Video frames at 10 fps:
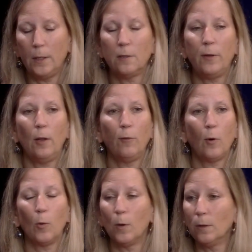but it's fail
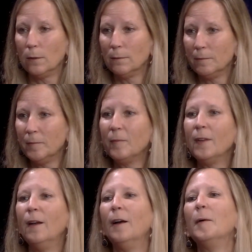forward.
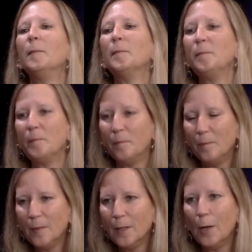
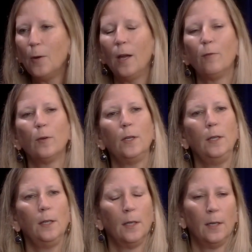
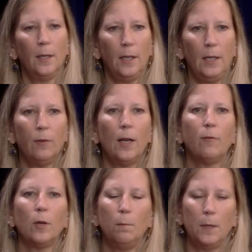Every
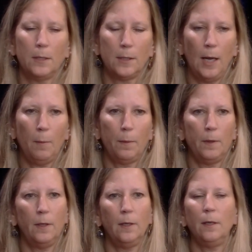misstep
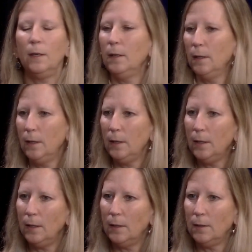
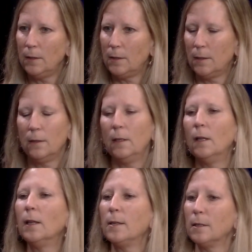is a
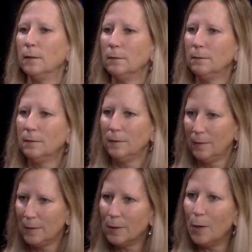lesson.
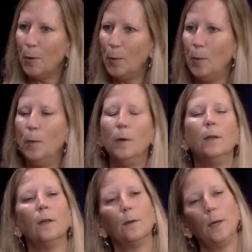So,
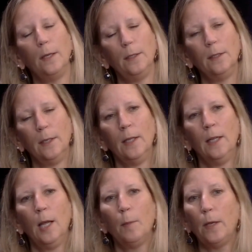
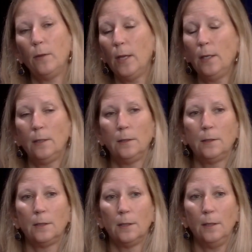But
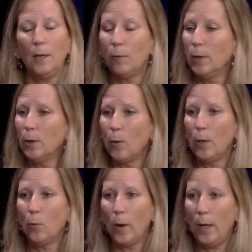things, they're
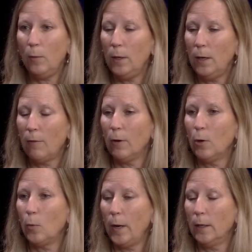going great. We have our
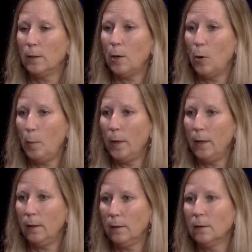grand
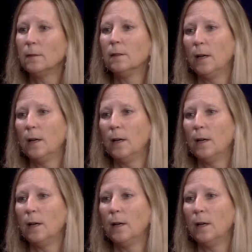opening